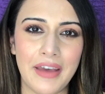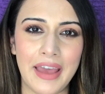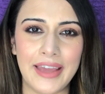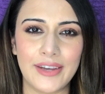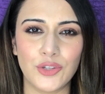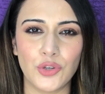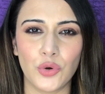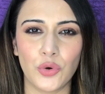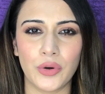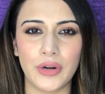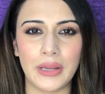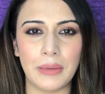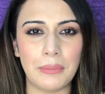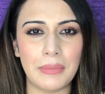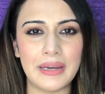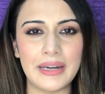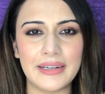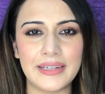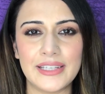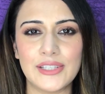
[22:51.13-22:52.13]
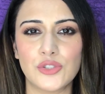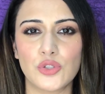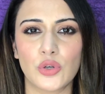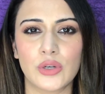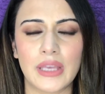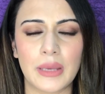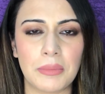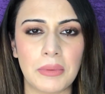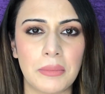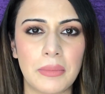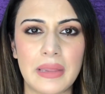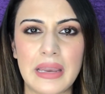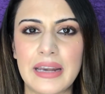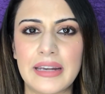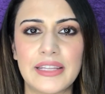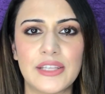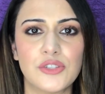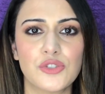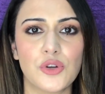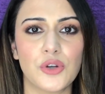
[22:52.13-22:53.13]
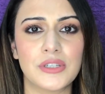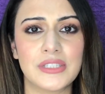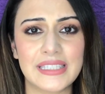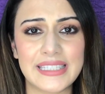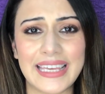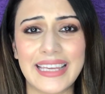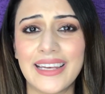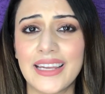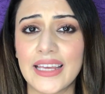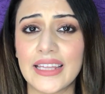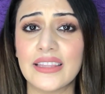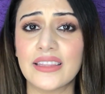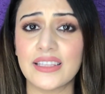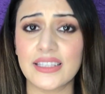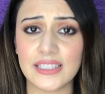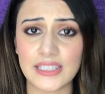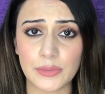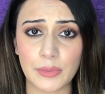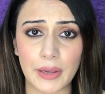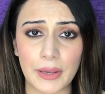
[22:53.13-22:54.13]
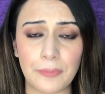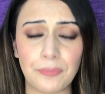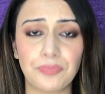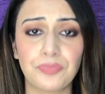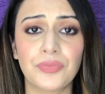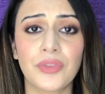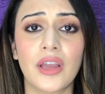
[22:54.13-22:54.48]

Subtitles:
and your abilities or capabilities or skill in this way.